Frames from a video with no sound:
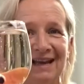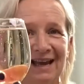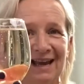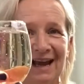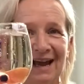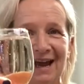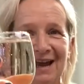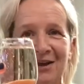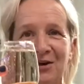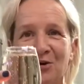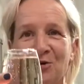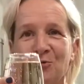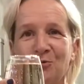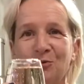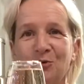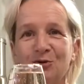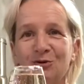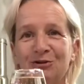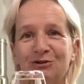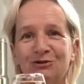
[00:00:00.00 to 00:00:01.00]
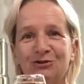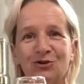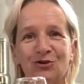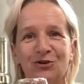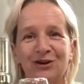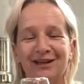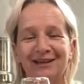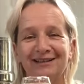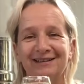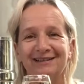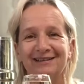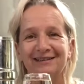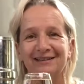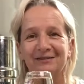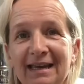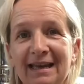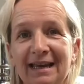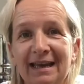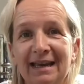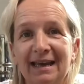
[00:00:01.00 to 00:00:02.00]
I hope you enjoy it.
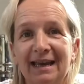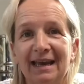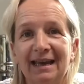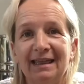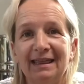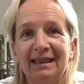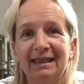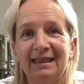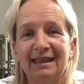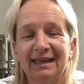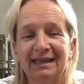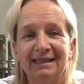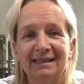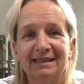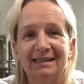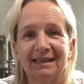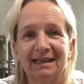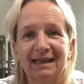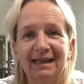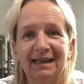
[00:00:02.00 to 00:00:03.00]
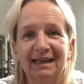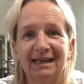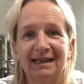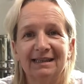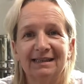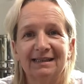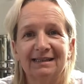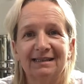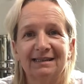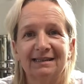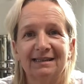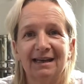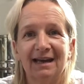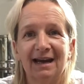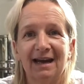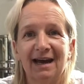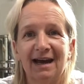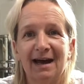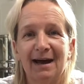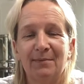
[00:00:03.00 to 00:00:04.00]
This is
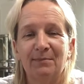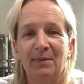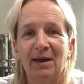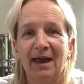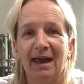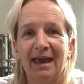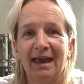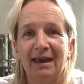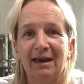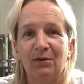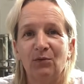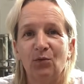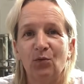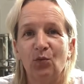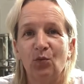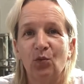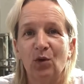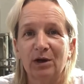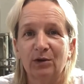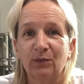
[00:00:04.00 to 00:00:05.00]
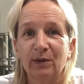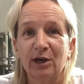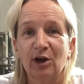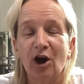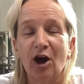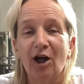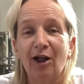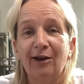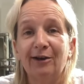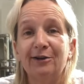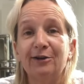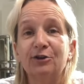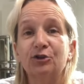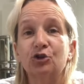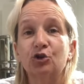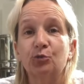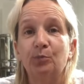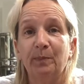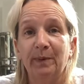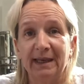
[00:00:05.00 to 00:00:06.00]
what we call
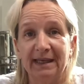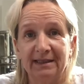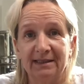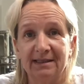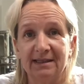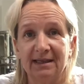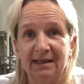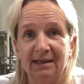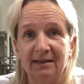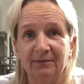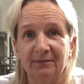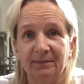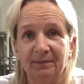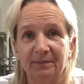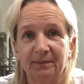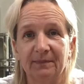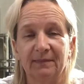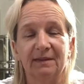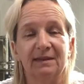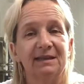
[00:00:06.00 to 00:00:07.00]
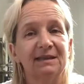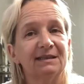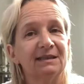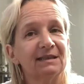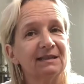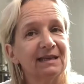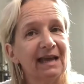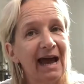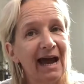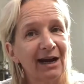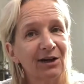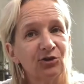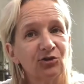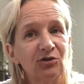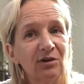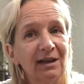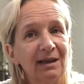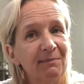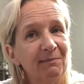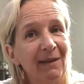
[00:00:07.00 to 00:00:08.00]
Shpitzy. This is
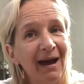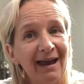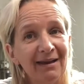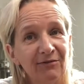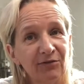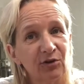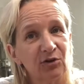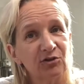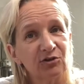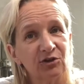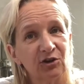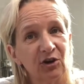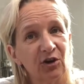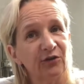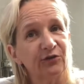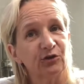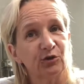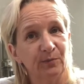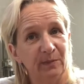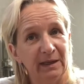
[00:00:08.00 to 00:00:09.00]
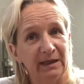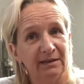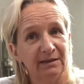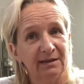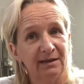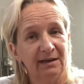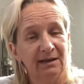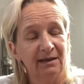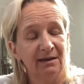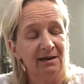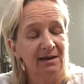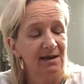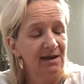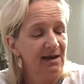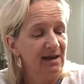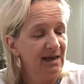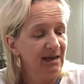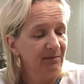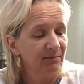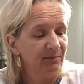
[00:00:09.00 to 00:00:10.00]
actually my version of Shpitzy
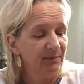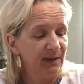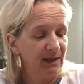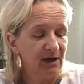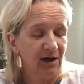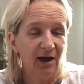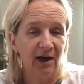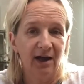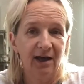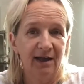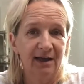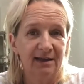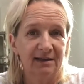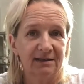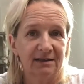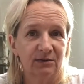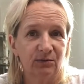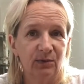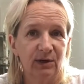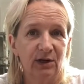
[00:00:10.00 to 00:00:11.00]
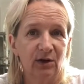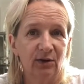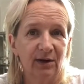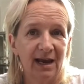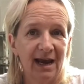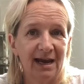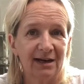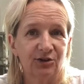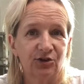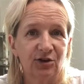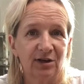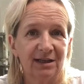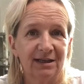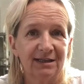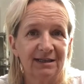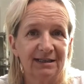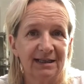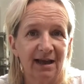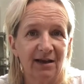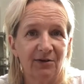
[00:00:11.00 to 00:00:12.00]
because we don't actually
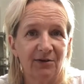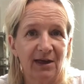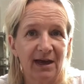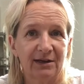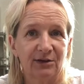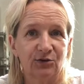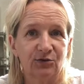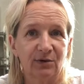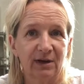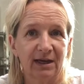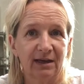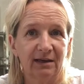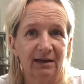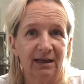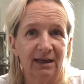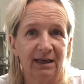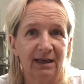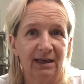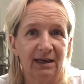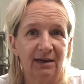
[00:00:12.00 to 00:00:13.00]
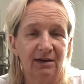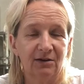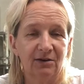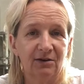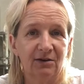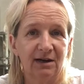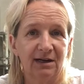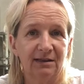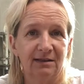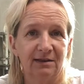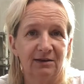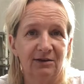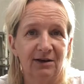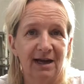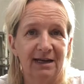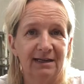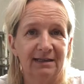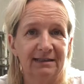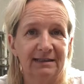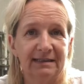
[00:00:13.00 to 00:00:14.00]
sell that drink here in the
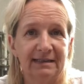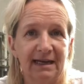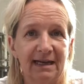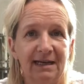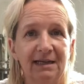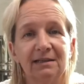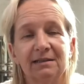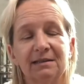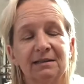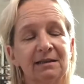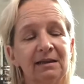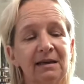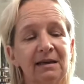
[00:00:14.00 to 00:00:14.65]
United States,